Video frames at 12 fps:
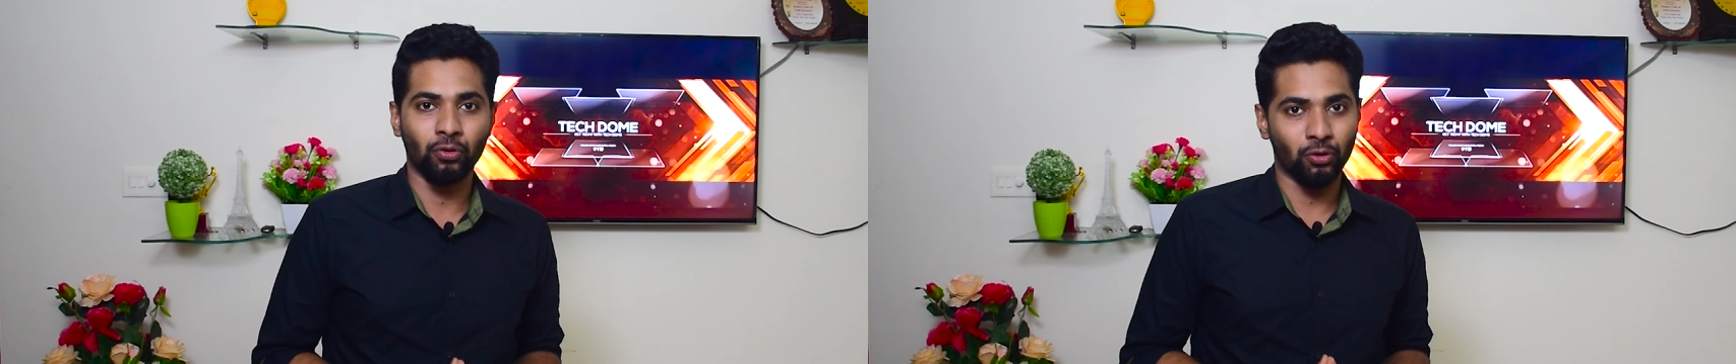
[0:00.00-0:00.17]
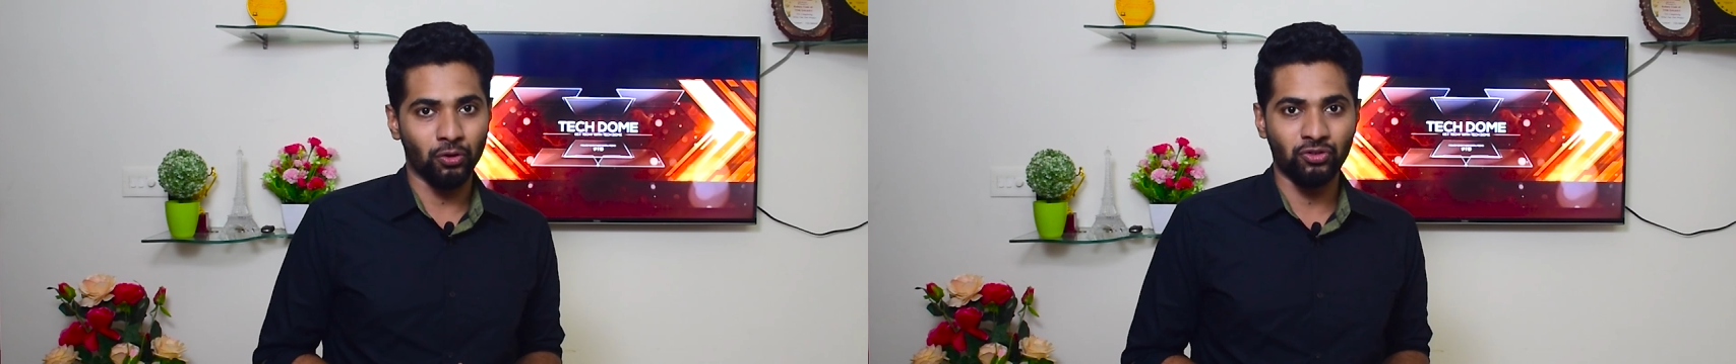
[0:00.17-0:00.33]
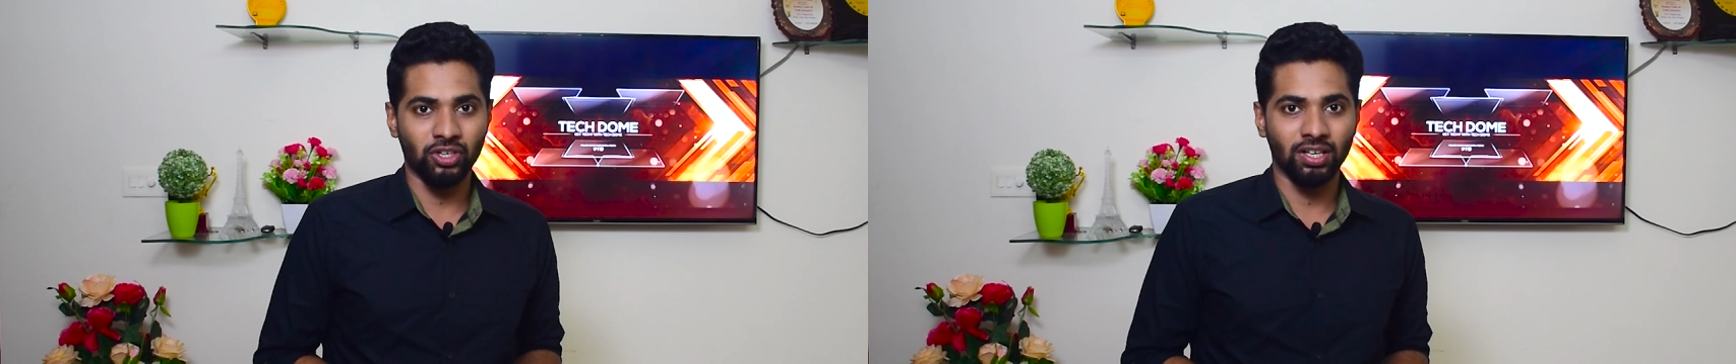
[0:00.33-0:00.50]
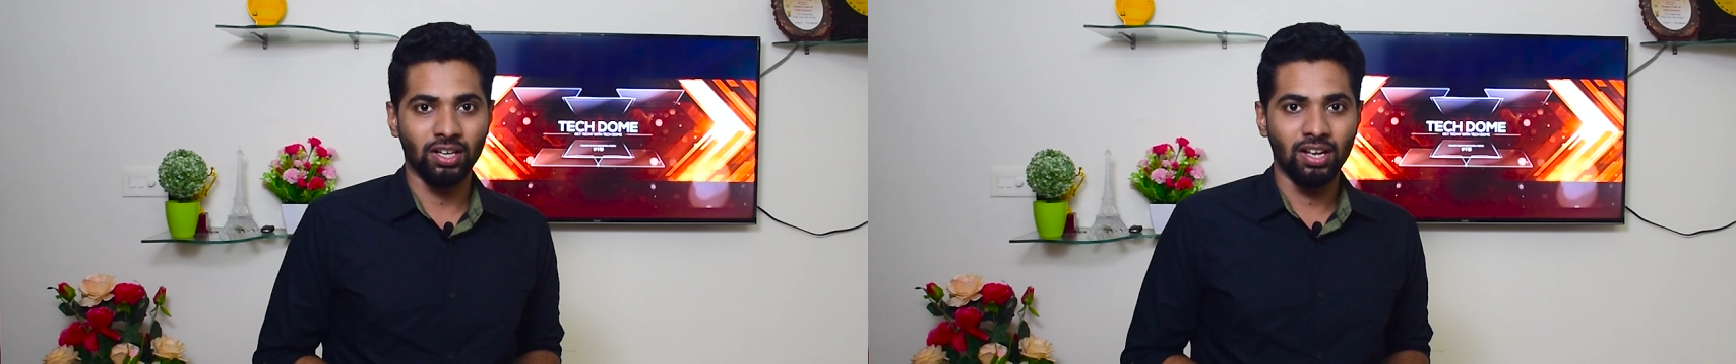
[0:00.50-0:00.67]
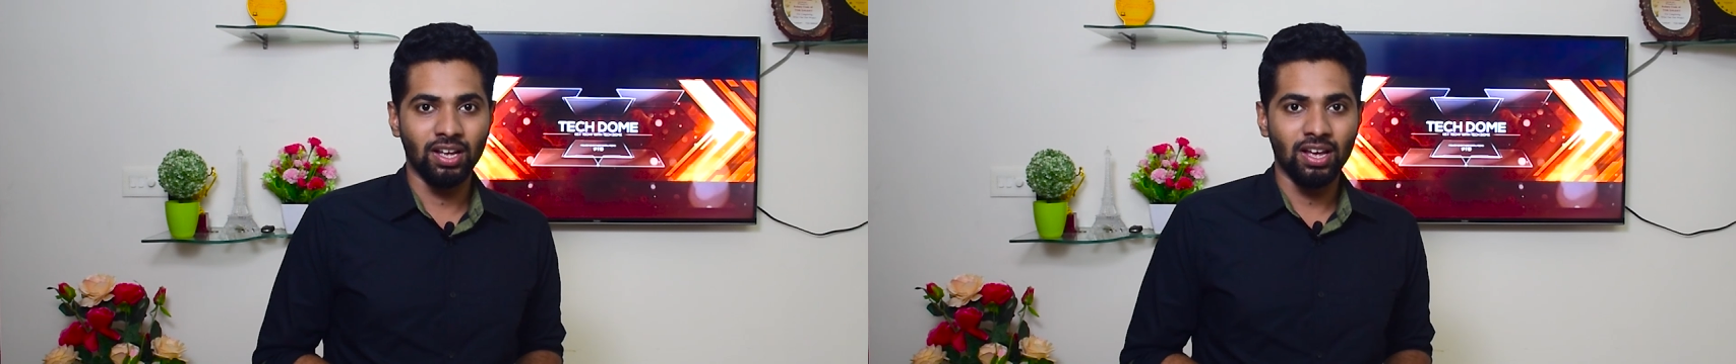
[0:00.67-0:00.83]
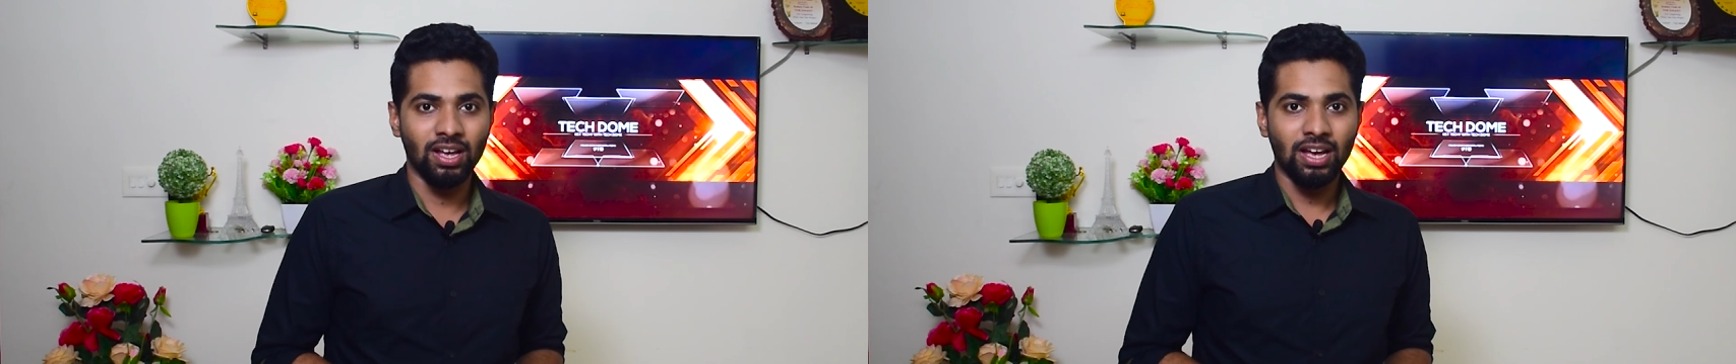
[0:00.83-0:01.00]
roster.
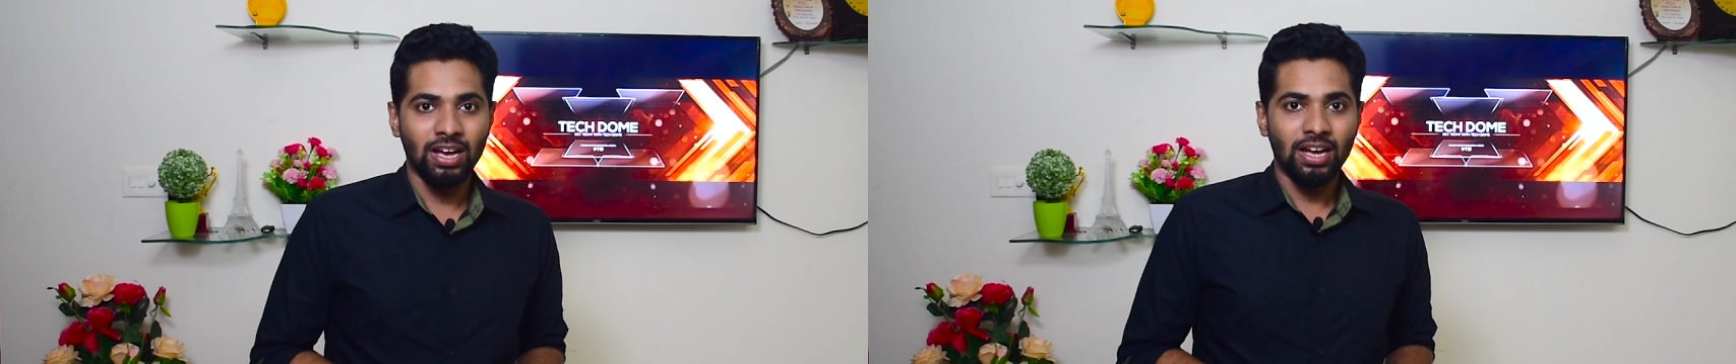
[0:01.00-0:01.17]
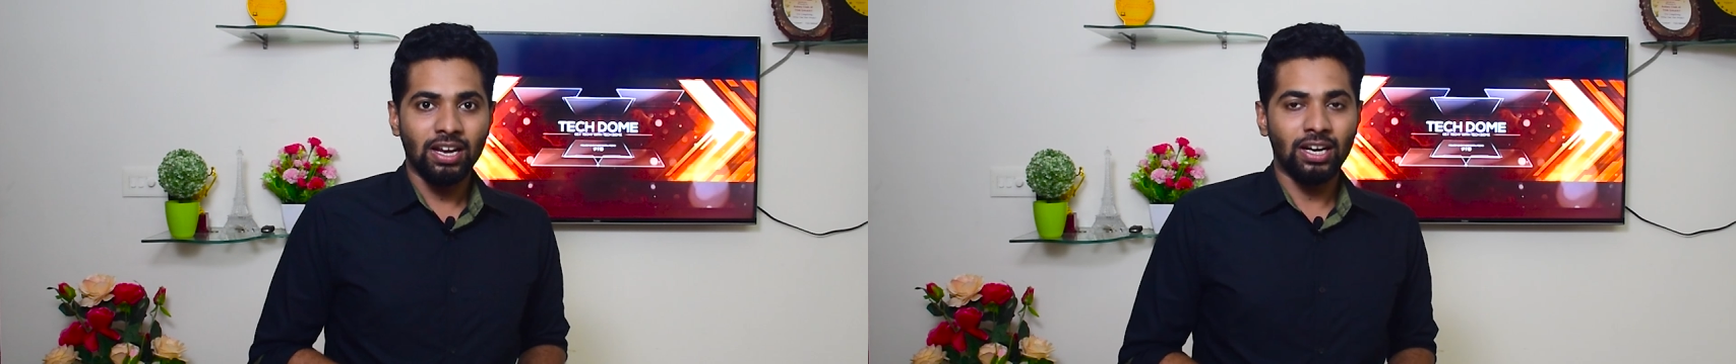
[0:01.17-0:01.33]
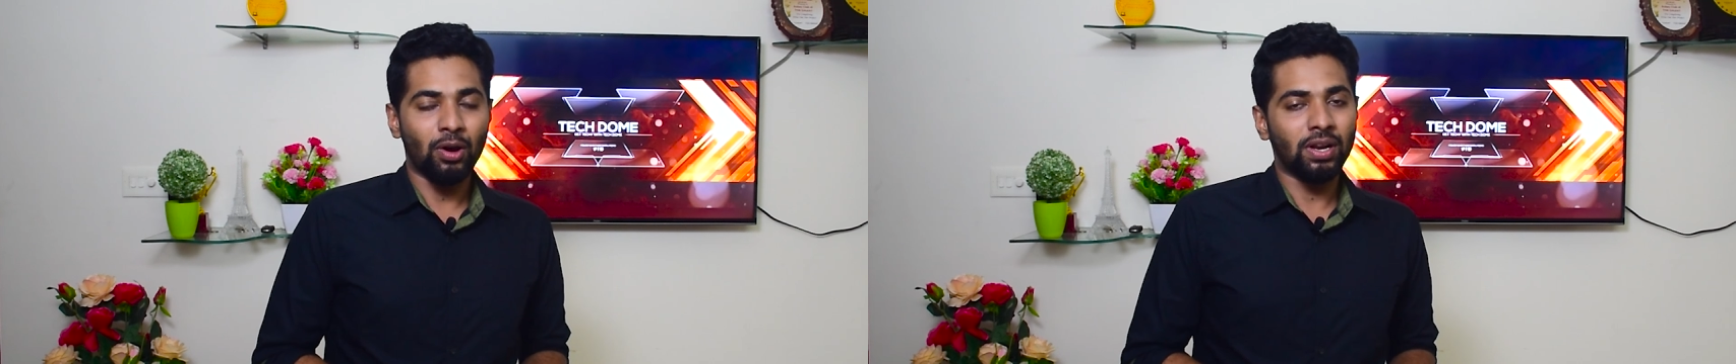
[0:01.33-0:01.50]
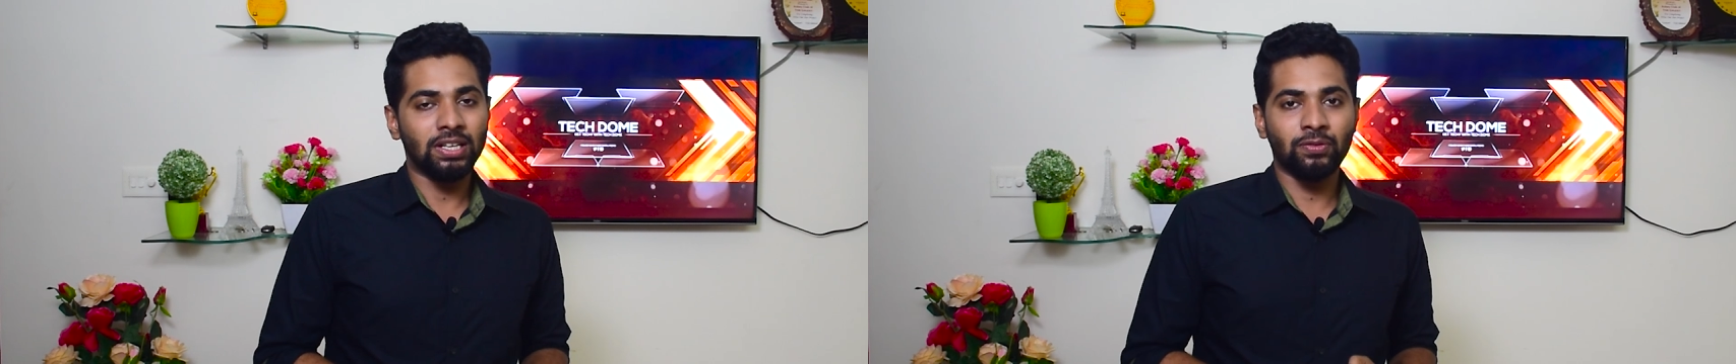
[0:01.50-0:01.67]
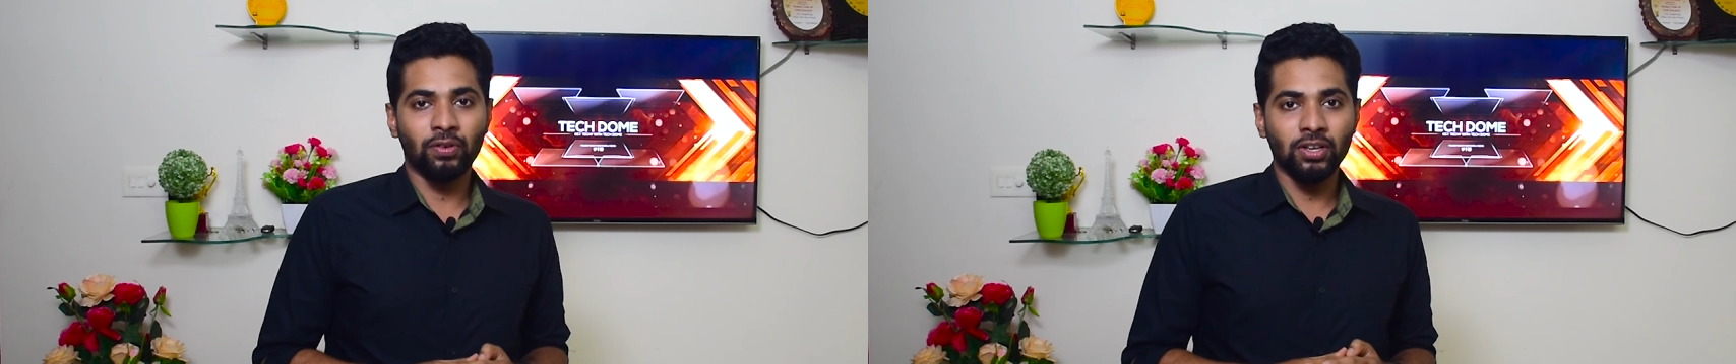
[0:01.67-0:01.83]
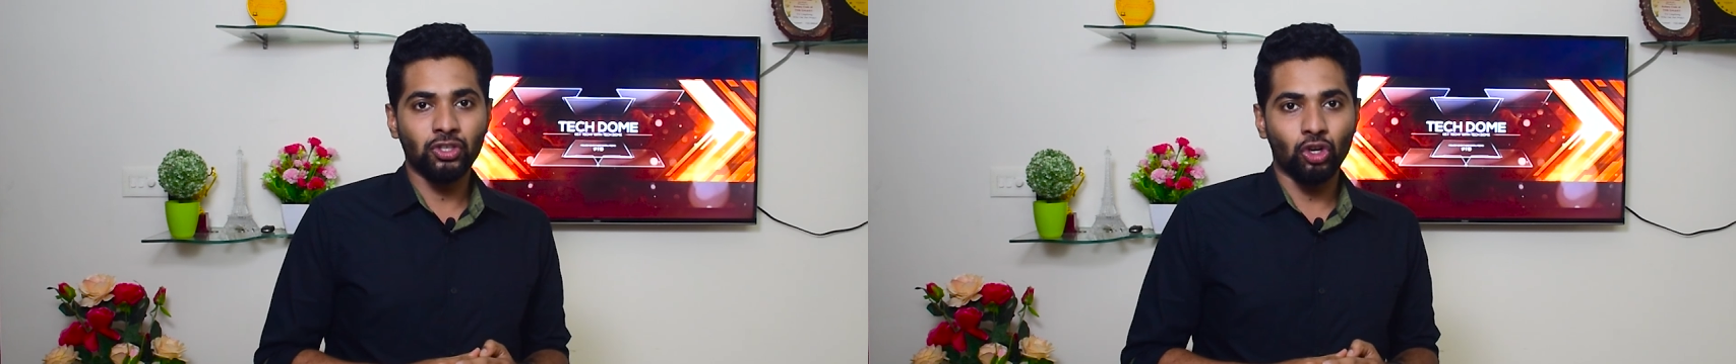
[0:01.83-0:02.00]
Now let's
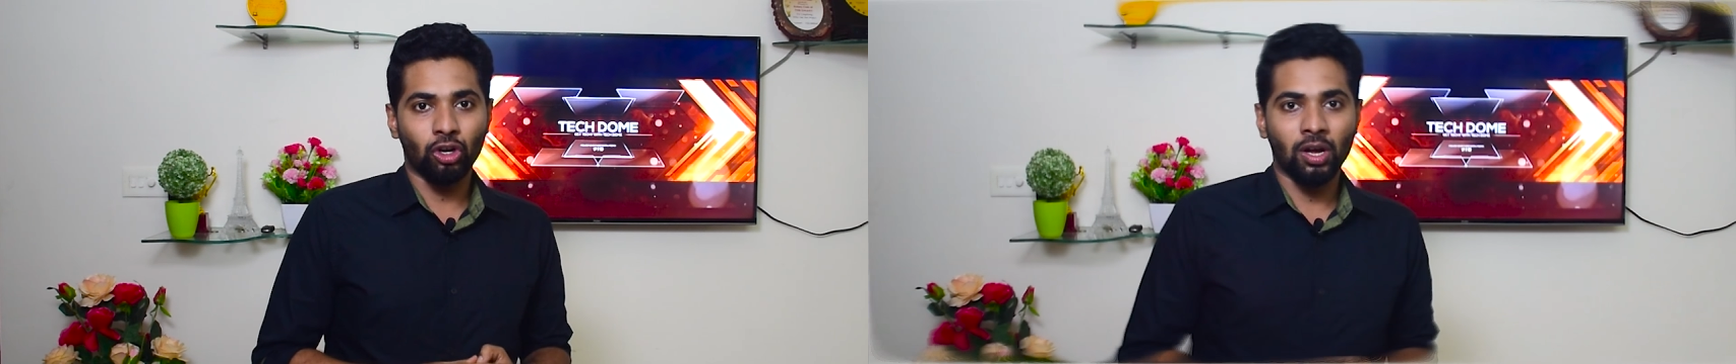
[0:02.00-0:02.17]
first talk